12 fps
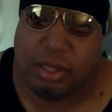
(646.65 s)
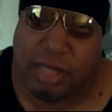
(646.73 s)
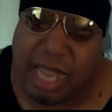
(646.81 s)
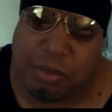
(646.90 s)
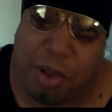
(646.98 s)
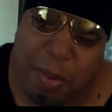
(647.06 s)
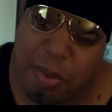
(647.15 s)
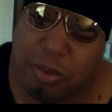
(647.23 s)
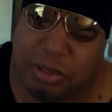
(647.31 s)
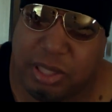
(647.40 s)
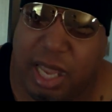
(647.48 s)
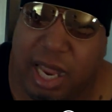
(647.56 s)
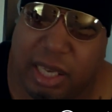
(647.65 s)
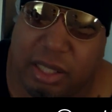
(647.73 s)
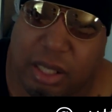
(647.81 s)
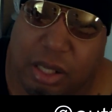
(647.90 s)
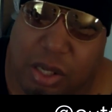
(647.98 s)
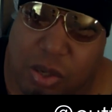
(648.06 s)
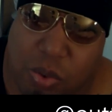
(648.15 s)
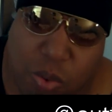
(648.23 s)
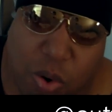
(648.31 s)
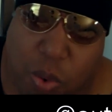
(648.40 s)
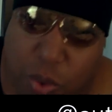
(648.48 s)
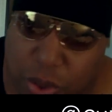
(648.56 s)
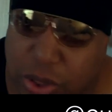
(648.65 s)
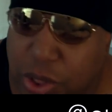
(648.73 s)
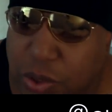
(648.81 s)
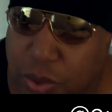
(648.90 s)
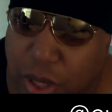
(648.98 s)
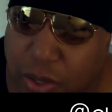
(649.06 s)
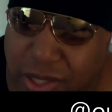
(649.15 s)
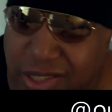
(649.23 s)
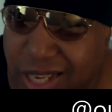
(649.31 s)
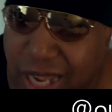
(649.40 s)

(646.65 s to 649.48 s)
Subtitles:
That's why people are saying World War II and all this and